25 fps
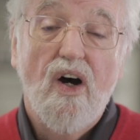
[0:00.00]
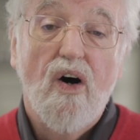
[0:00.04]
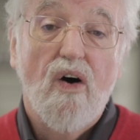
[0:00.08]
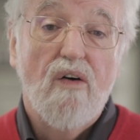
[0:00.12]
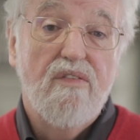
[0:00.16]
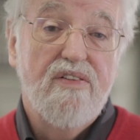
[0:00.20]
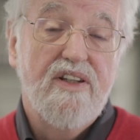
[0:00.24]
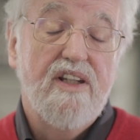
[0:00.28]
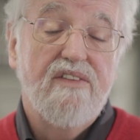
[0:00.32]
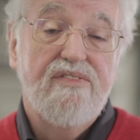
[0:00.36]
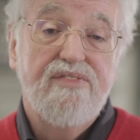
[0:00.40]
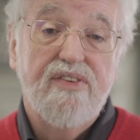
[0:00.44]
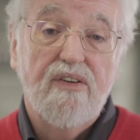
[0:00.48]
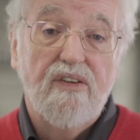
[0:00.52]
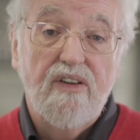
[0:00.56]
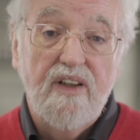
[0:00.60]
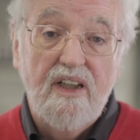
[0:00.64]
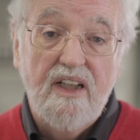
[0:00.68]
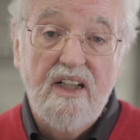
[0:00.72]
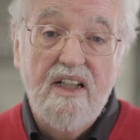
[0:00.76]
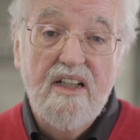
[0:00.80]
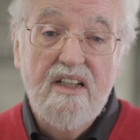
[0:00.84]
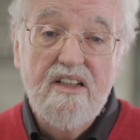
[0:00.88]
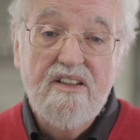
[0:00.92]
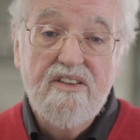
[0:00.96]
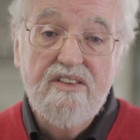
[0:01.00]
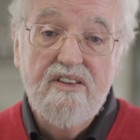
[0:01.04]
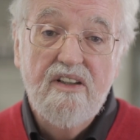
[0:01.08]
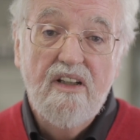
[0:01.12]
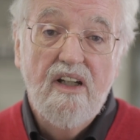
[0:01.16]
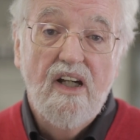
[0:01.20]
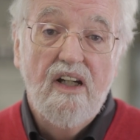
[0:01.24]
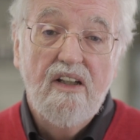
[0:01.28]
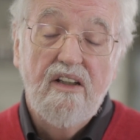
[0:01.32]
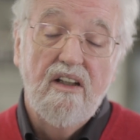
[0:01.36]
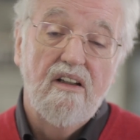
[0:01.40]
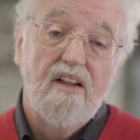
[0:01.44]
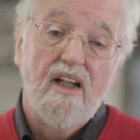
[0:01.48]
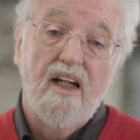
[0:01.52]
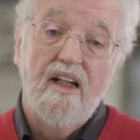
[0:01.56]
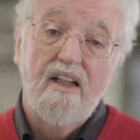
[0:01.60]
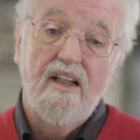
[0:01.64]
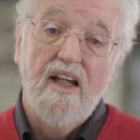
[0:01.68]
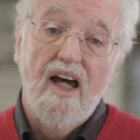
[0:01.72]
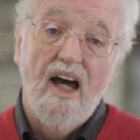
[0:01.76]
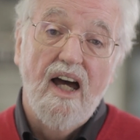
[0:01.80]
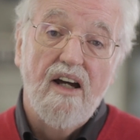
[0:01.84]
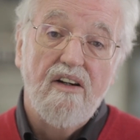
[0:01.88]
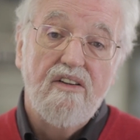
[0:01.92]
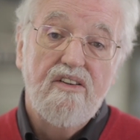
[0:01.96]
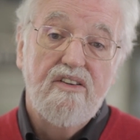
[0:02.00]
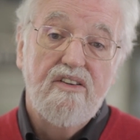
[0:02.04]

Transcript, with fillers: Over the four years, you learn how